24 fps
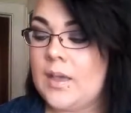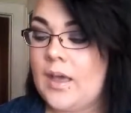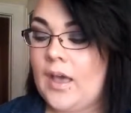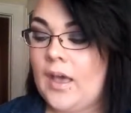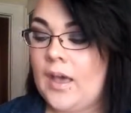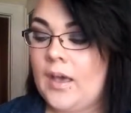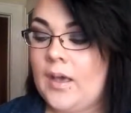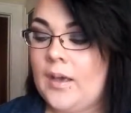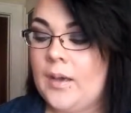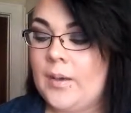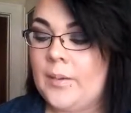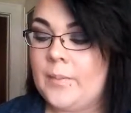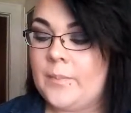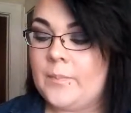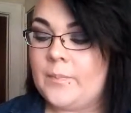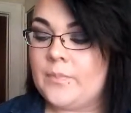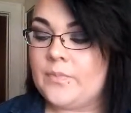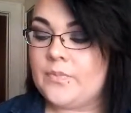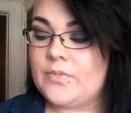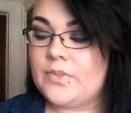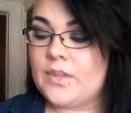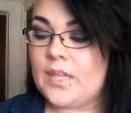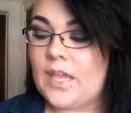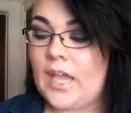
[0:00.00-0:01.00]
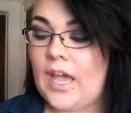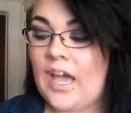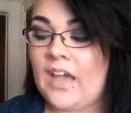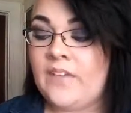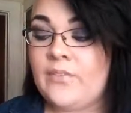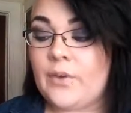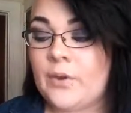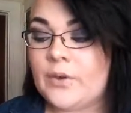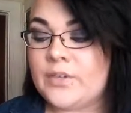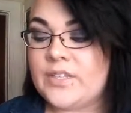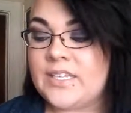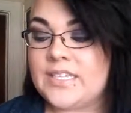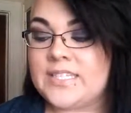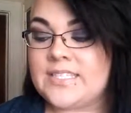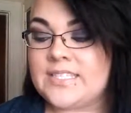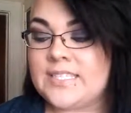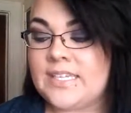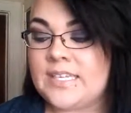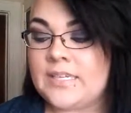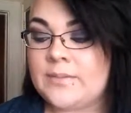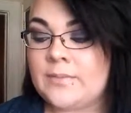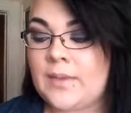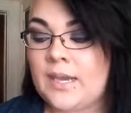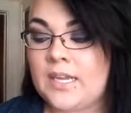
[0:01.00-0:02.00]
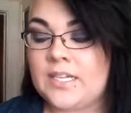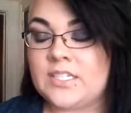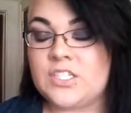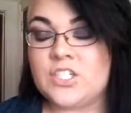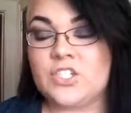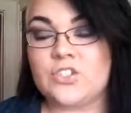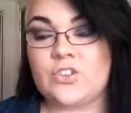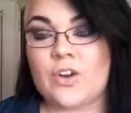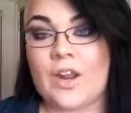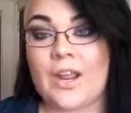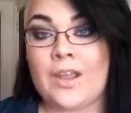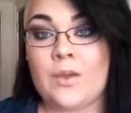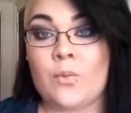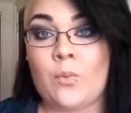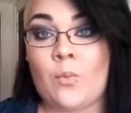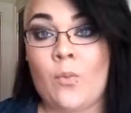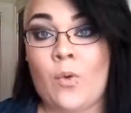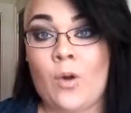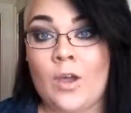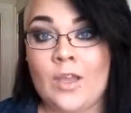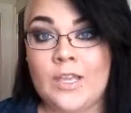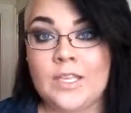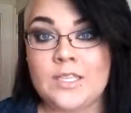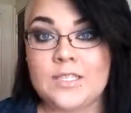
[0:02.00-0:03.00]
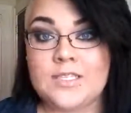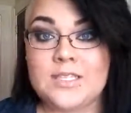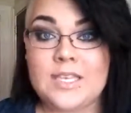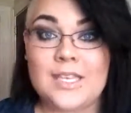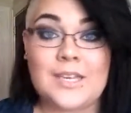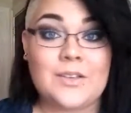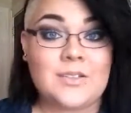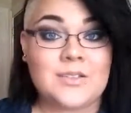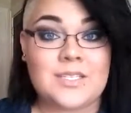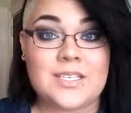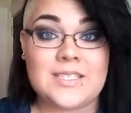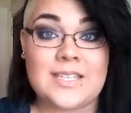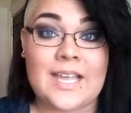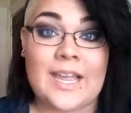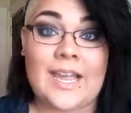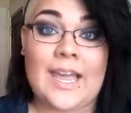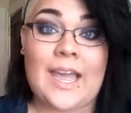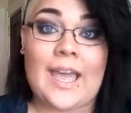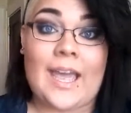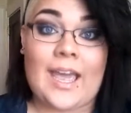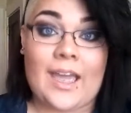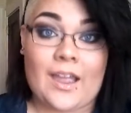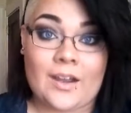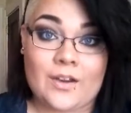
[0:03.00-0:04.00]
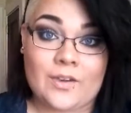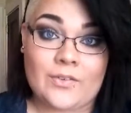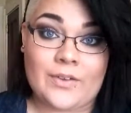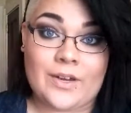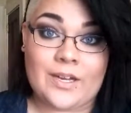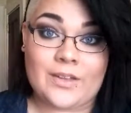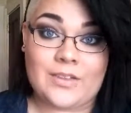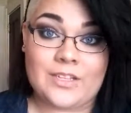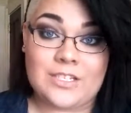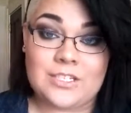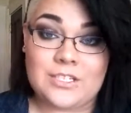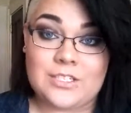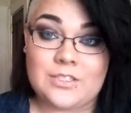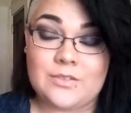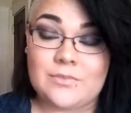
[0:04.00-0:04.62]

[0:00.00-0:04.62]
I've only seen mine strike once, and it was because I aggravated